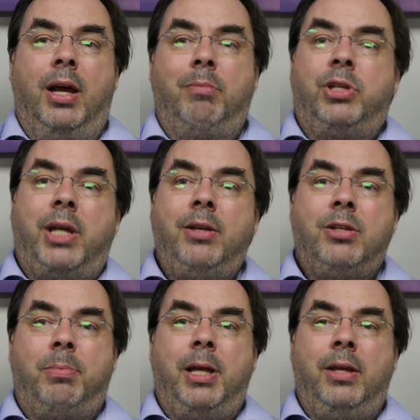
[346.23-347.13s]
and pretend
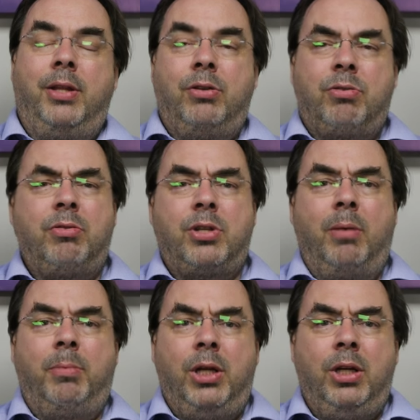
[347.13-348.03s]
to be the insurance
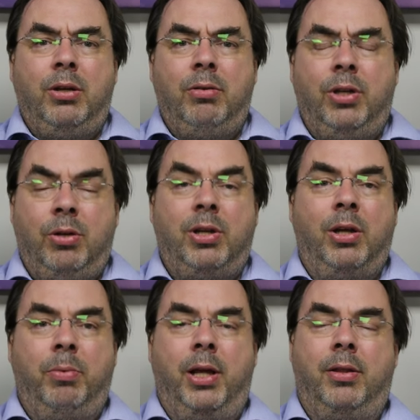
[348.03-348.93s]
company you
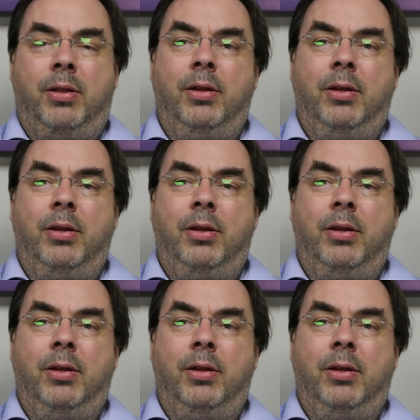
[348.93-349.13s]
deal with,